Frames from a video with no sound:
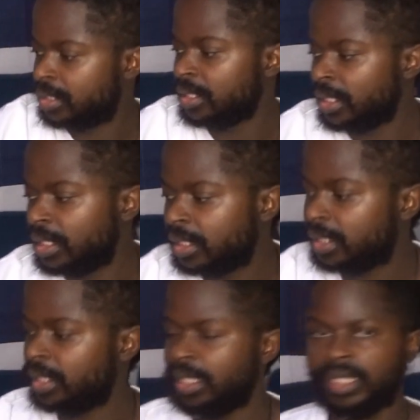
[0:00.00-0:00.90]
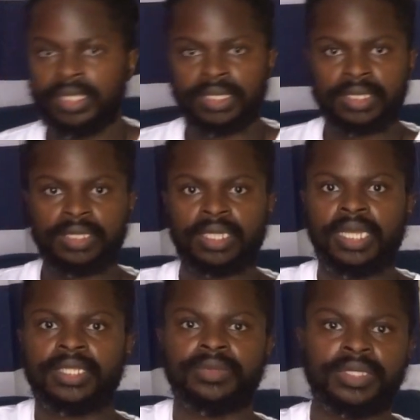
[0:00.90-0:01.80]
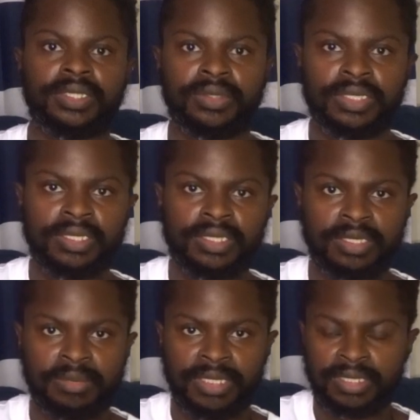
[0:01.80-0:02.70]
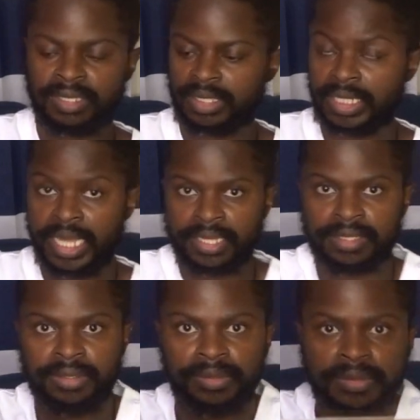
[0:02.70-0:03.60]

see. And then this is the last one. So this is going to be Zenitsu.